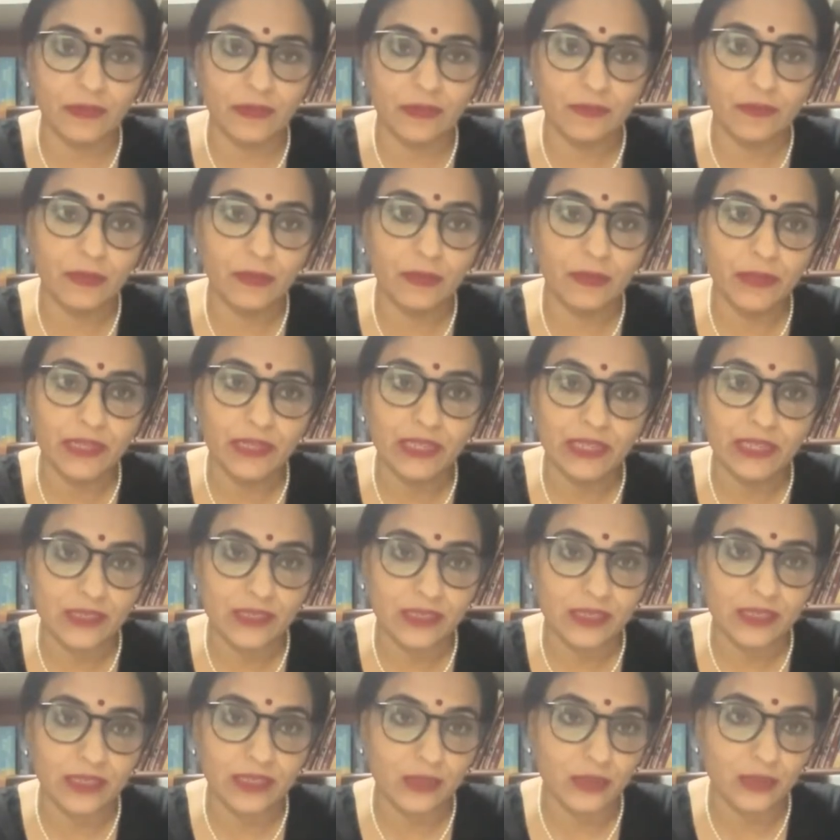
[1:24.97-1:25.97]
we will be
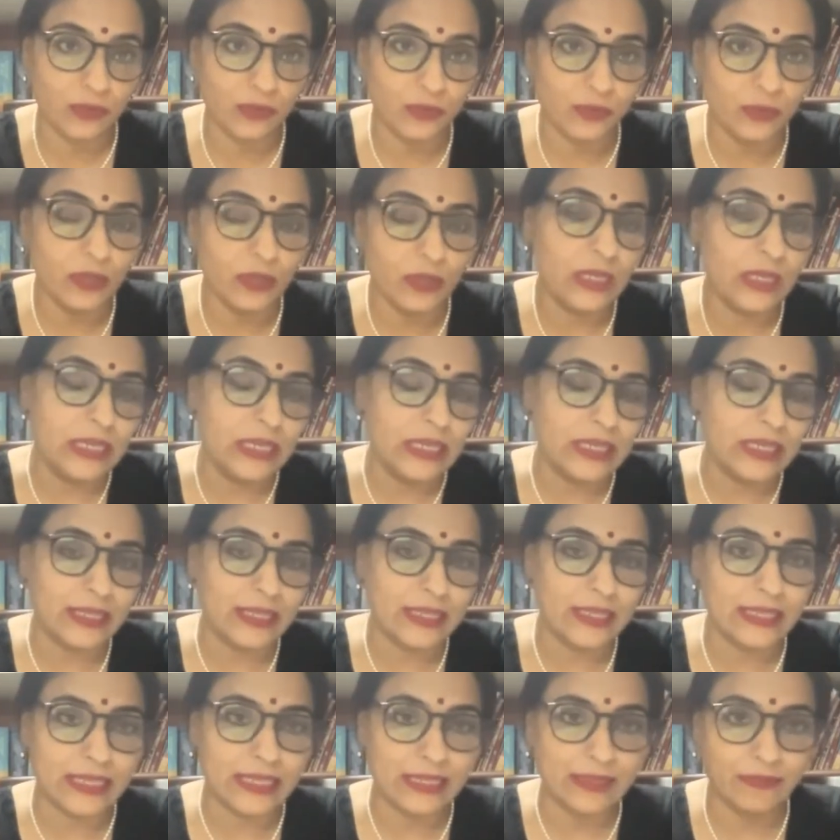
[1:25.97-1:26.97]
listening to
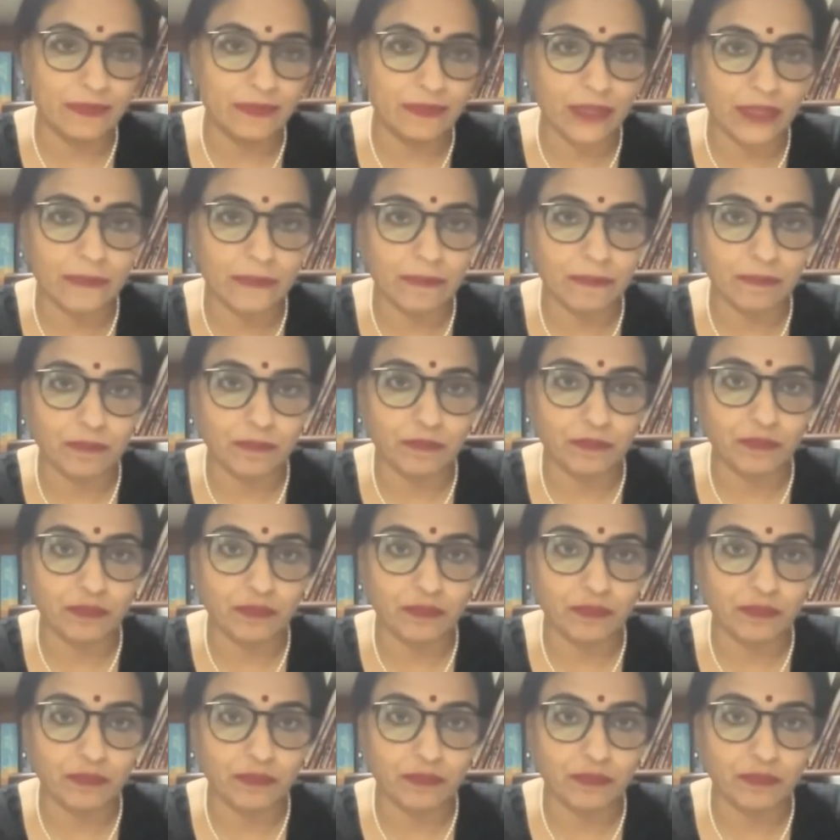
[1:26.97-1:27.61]
this evening.